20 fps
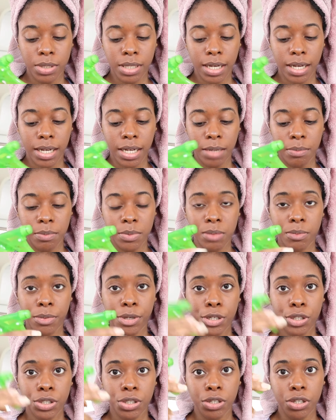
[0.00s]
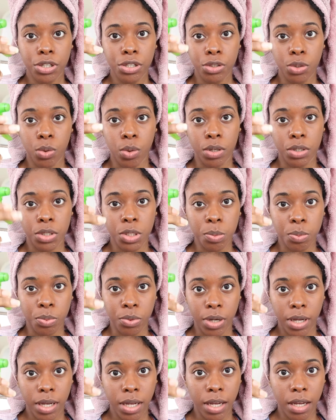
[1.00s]
times. Make sure you are
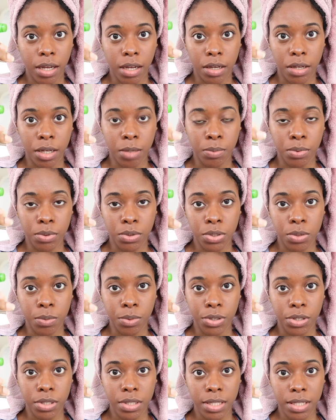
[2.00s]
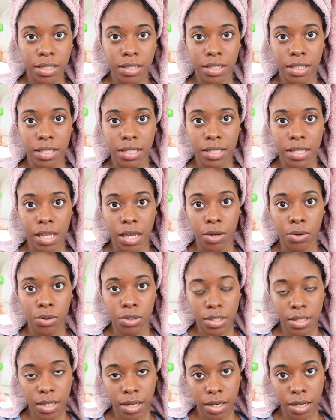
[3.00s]
spraying a couple squirts into the sink or
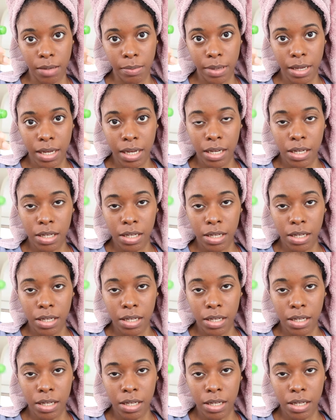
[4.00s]
tub